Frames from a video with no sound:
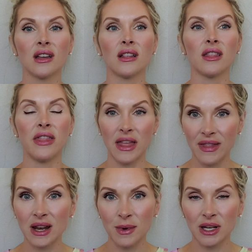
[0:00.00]
than
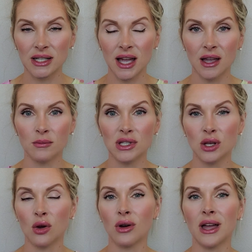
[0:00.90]
that amount of time.
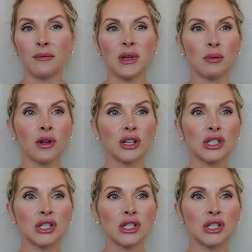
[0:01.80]
So if people are